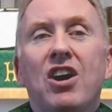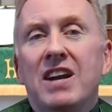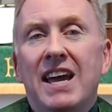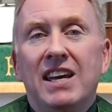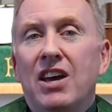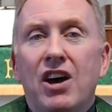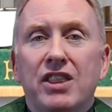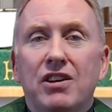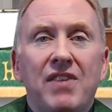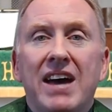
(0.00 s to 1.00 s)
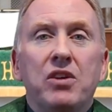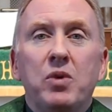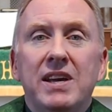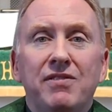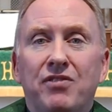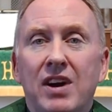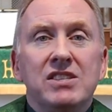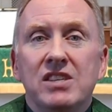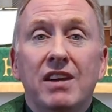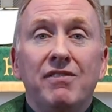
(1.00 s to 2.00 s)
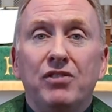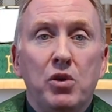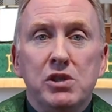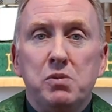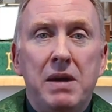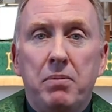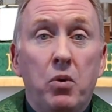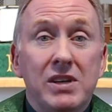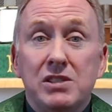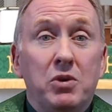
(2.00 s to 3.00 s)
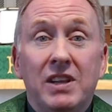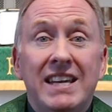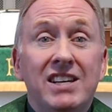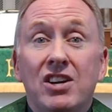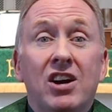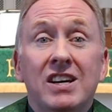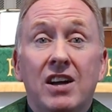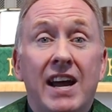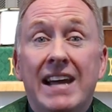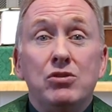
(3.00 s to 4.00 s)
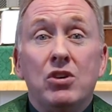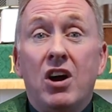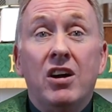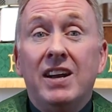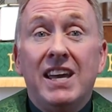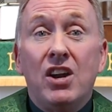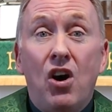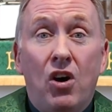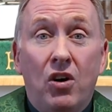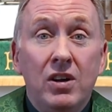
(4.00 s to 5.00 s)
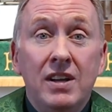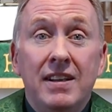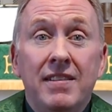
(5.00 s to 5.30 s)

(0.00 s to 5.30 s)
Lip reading: Carnegie, author of How to Win Friends and Influence People, wasn't related to Andrew Carnegie at all.